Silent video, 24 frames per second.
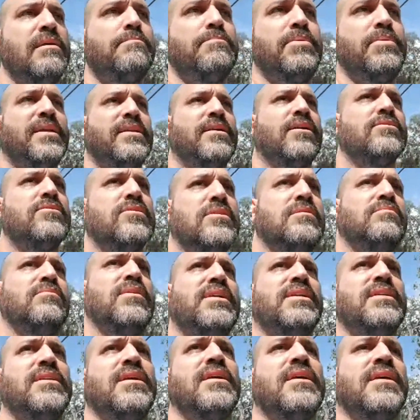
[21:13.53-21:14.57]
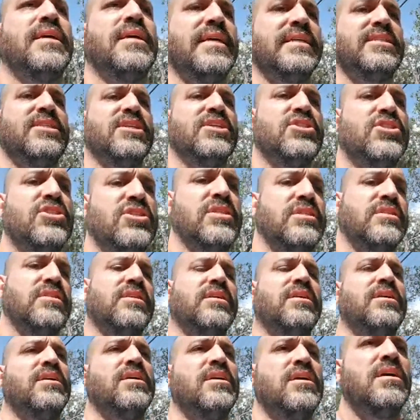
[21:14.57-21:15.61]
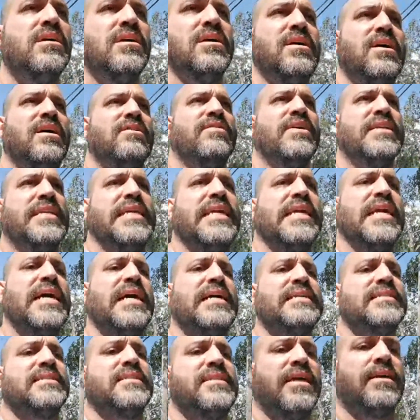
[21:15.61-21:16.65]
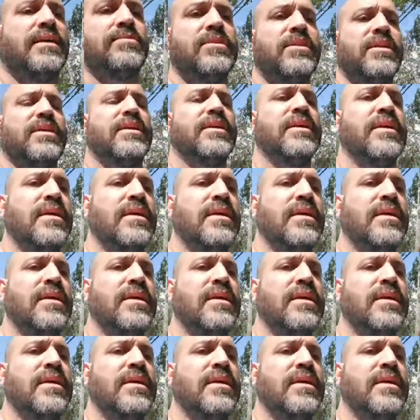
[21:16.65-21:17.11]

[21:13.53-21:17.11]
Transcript: penultimate edition of any concept.